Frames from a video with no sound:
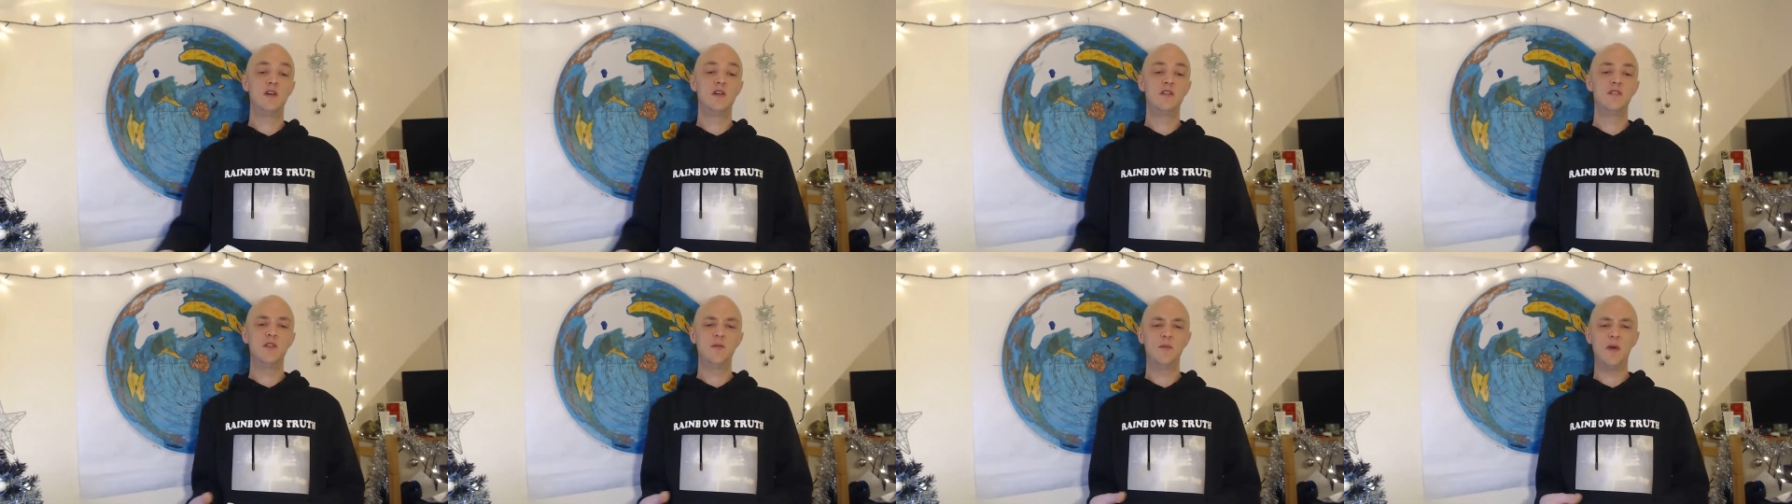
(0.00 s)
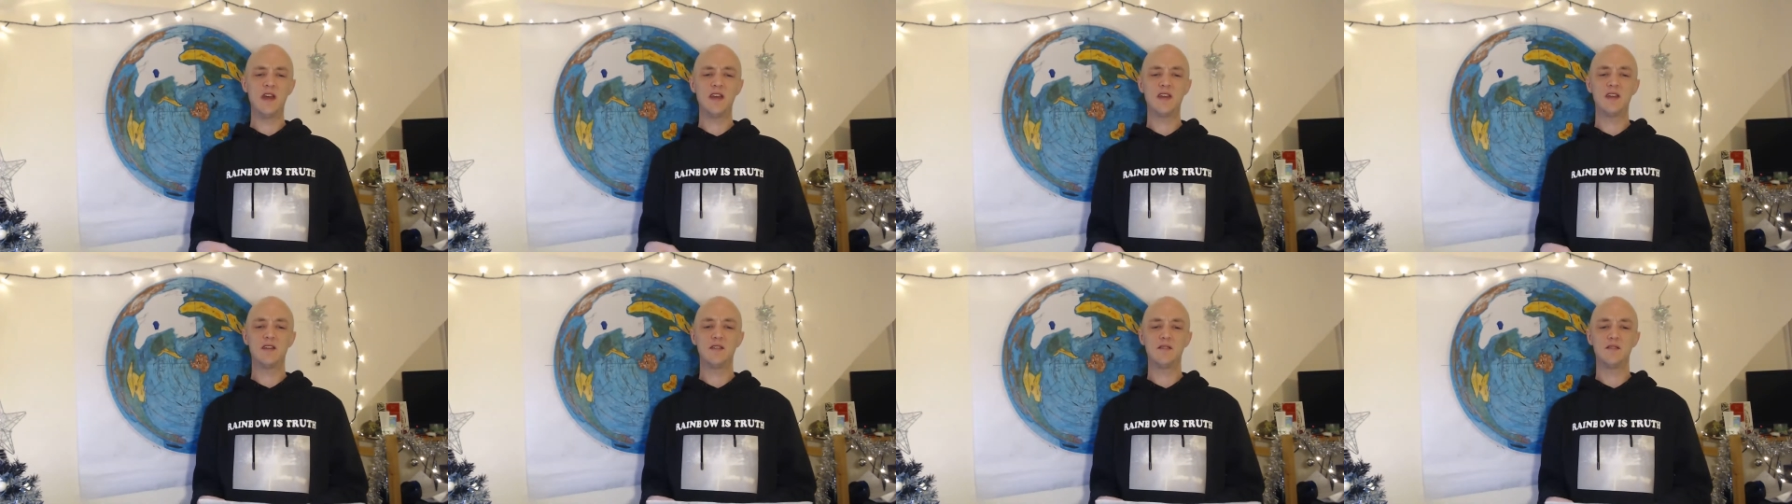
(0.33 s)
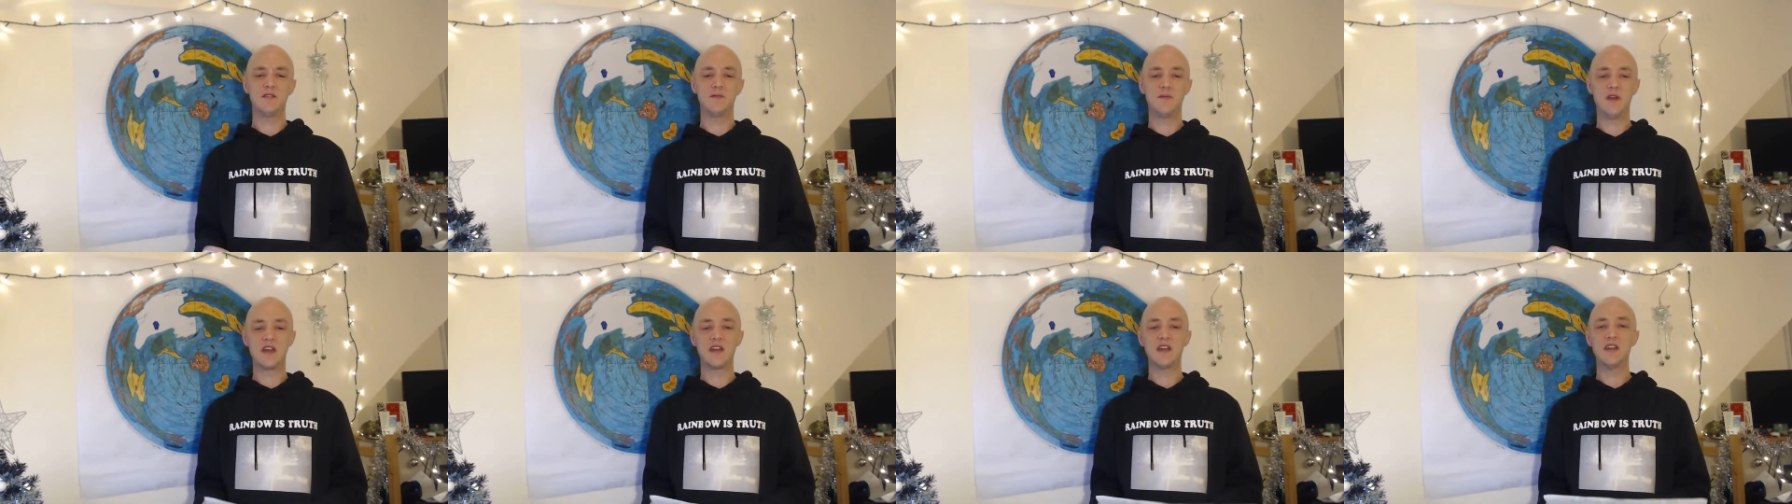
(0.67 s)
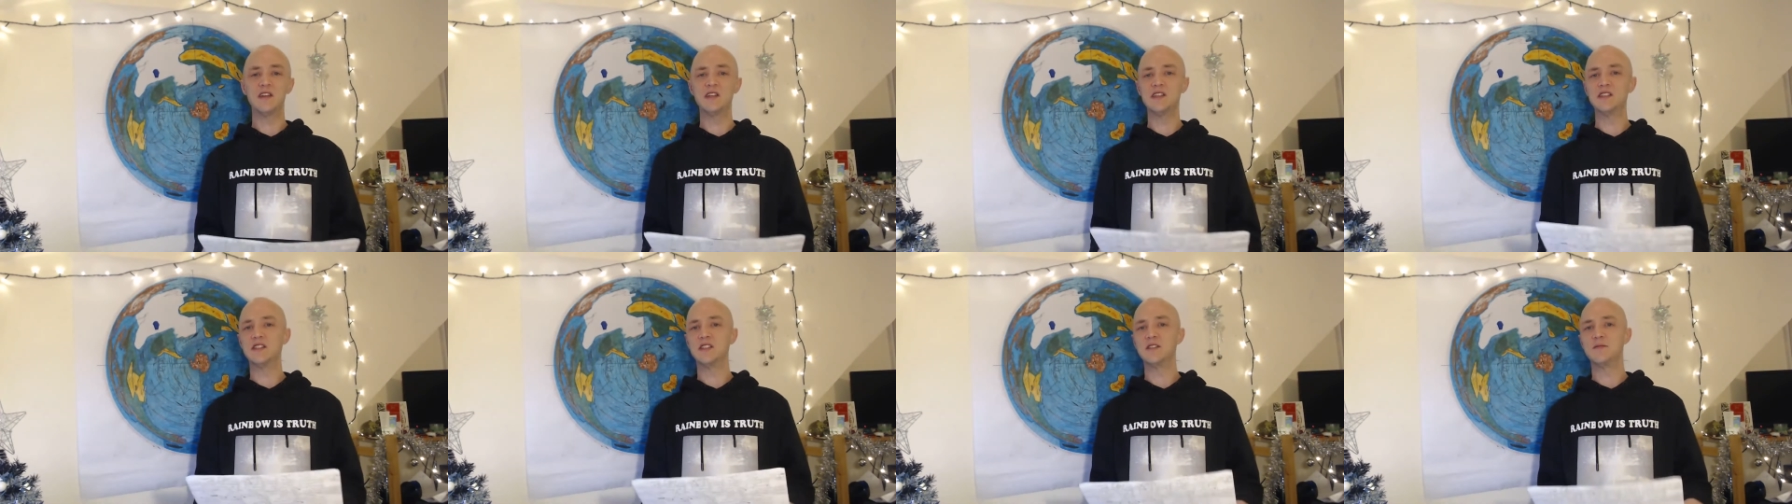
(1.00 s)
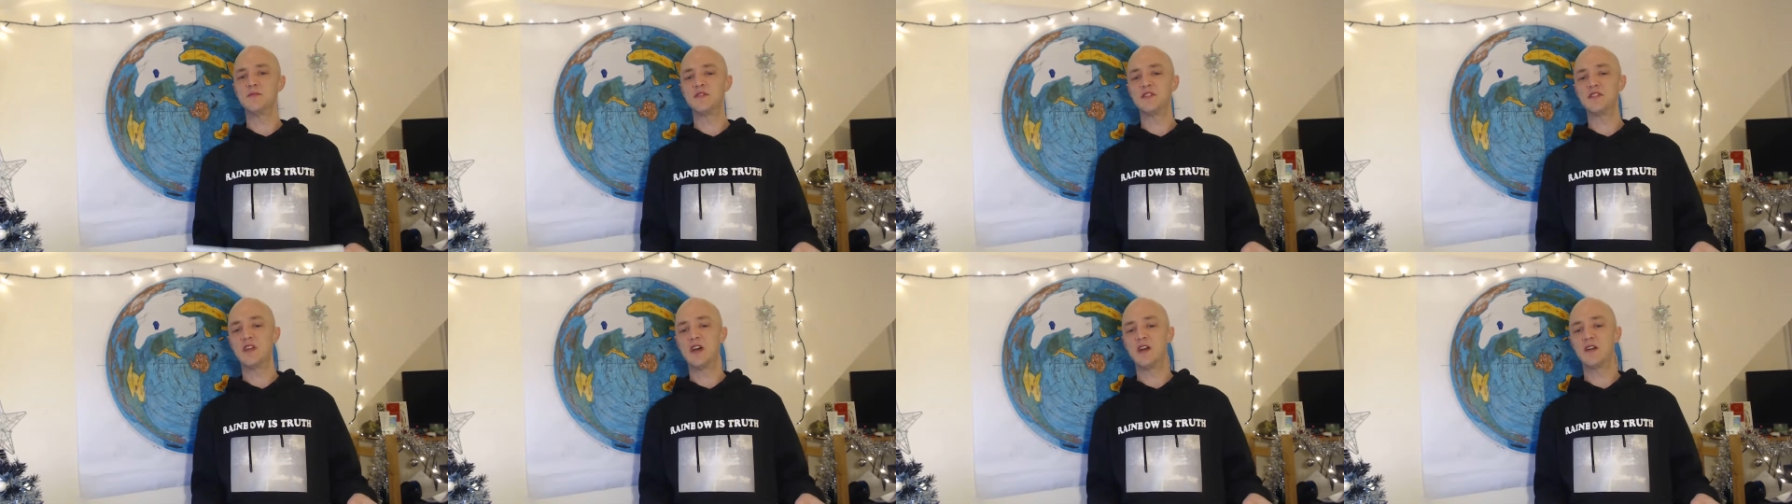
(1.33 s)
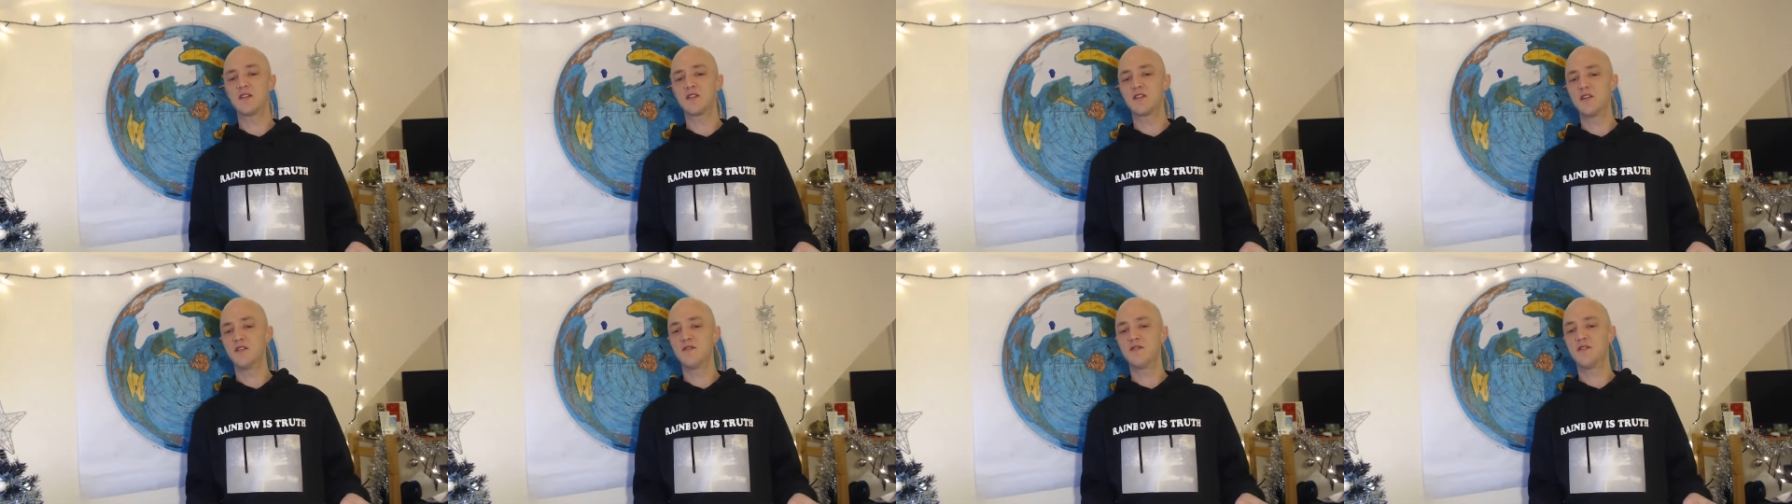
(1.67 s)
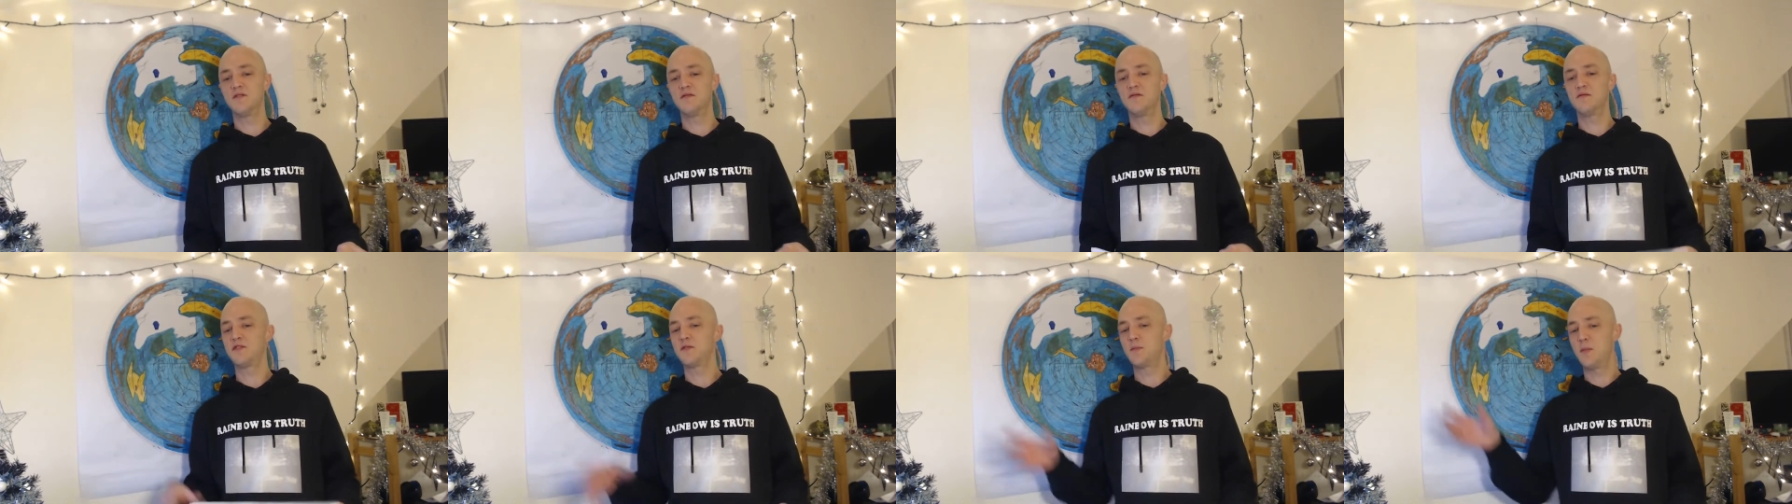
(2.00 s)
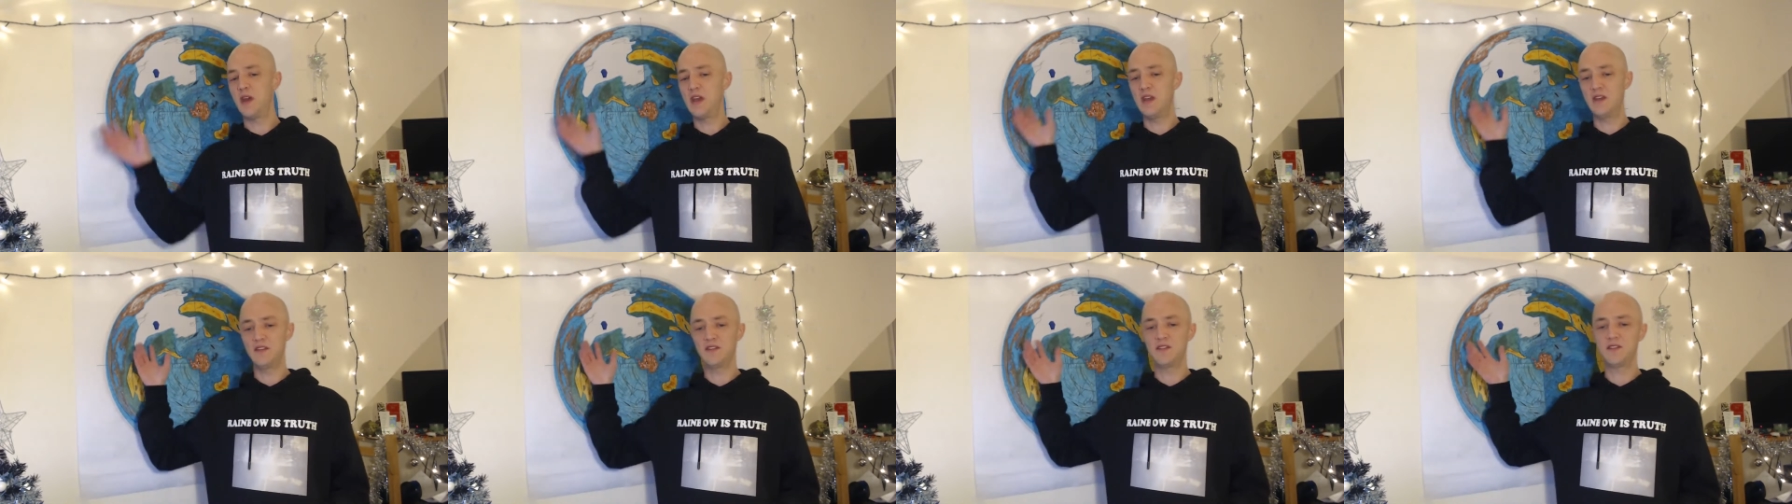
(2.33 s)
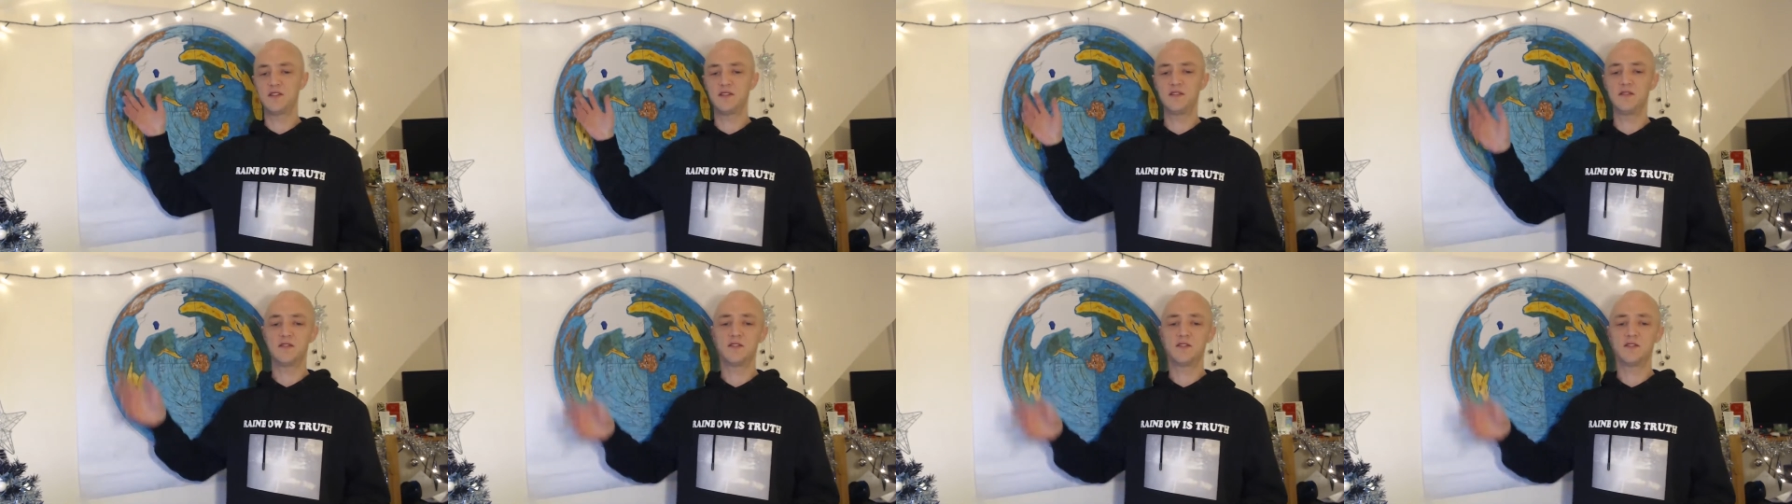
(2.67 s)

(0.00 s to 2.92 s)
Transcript: the mechanisms that govern space.